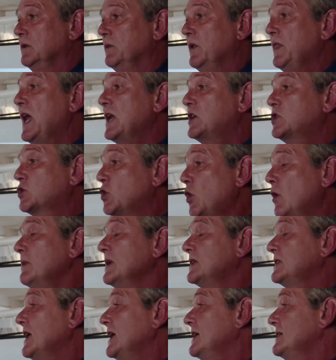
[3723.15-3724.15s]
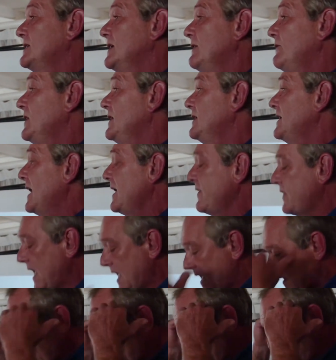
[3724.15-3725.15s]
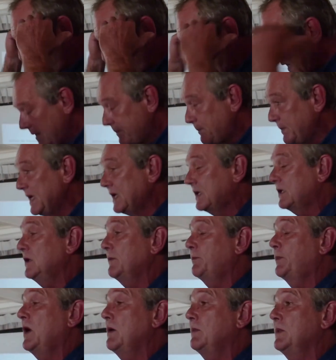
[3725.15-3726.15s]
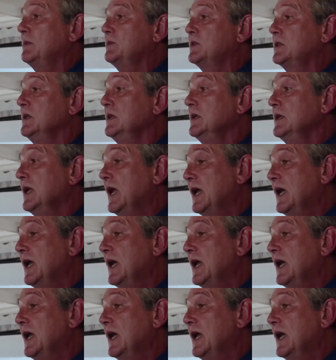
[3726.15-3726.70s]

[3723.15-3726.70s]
When they're traumatized every day, they have developmental problems